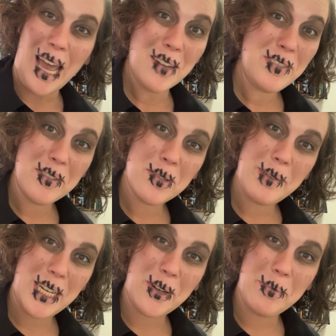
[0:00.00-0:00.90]
I've never
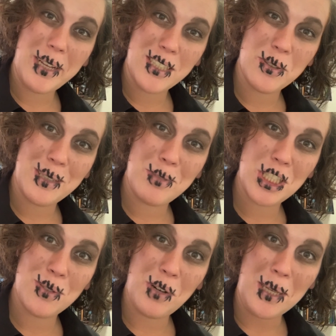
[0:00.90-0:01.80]
made homemade cream
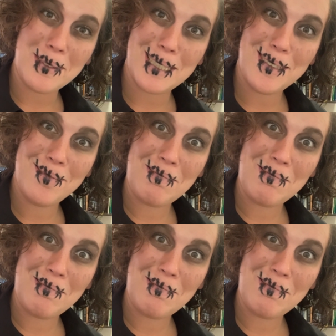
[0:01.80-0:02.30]
cheese frosting.